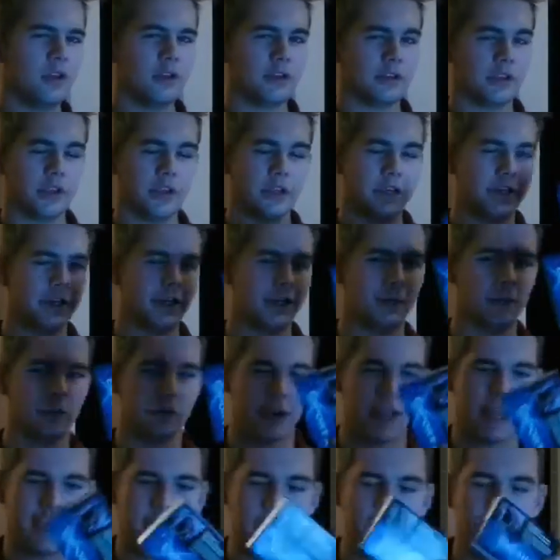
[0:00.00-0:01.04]
So you're going to need a
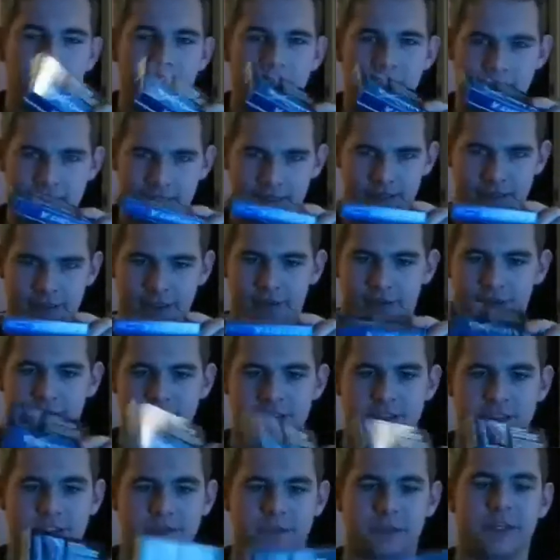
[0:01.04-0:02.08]
brand new pack of
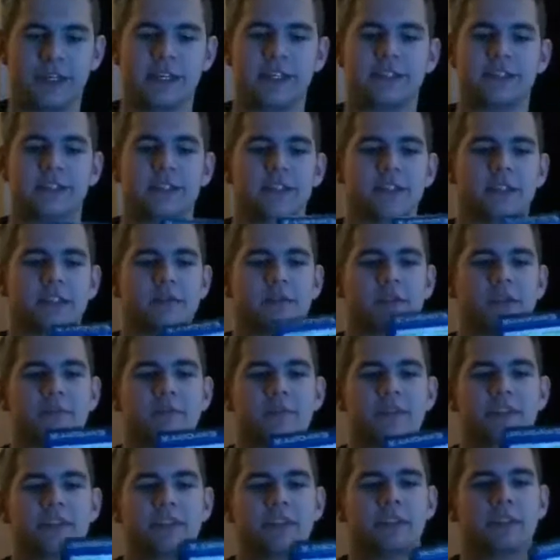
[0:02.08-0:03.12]
cigarettes. This one isn't. This one's
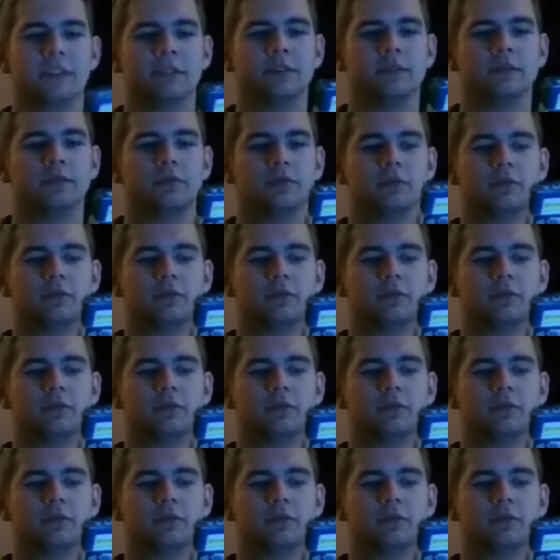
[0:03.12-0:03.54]
missing